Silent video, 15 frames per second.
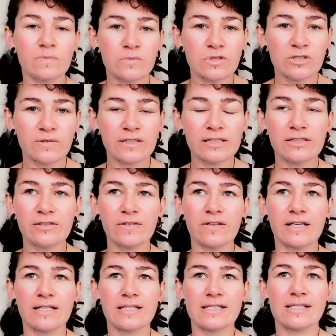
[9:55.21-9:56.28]
Doing little
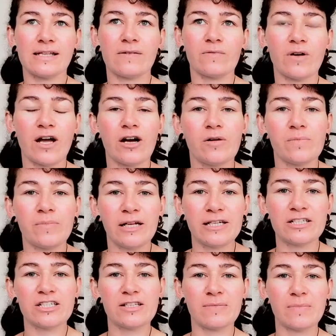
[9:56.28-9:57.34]
things that will help
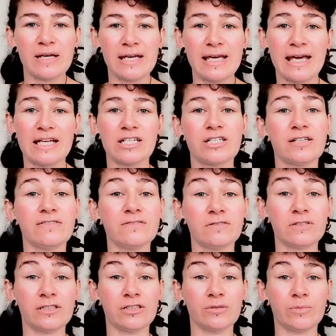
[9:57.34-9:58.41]
balance the pH
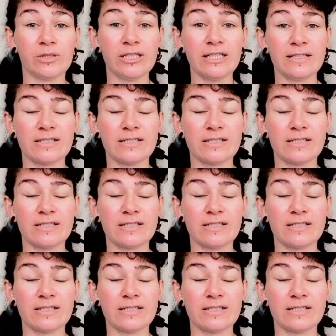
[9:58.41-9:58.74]
level in your body.